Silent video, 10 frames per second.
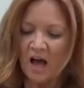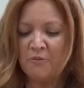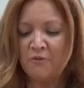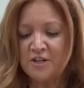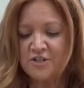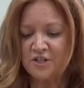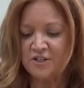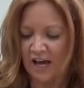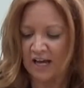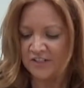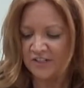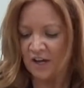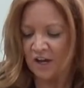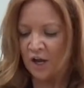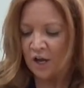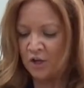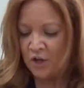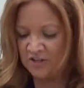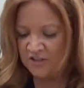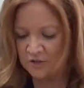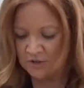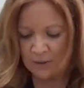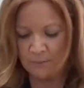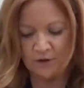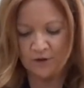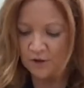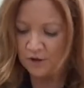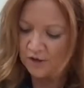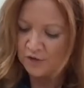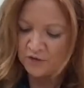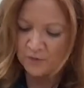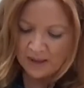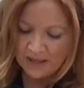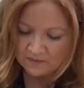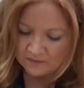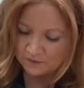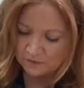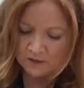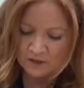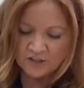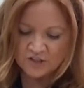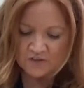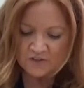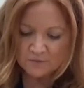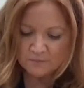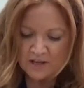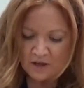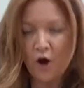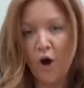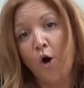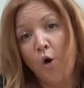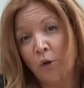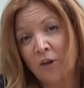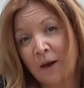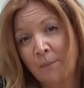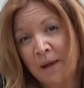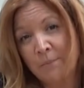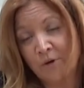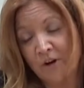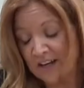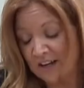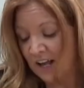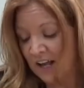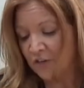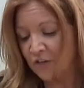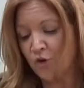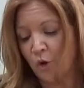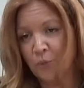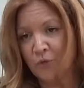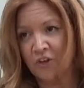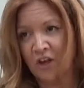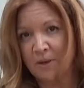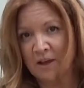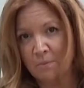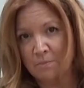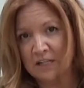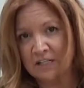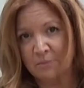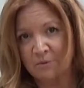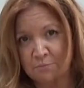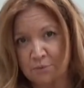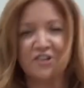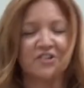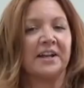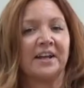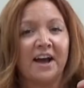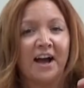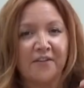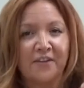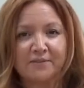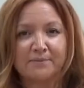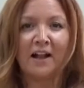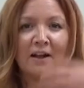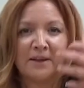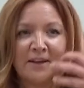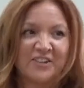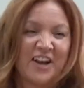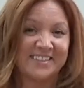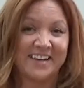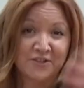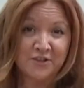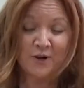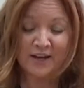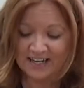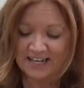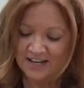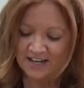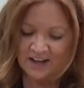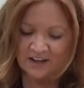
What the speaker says: And before you do that, you're going to use a pencil just to make a hole in that membrane. Just stops there being a build-up of pressure and the smell being ejected out too quickly.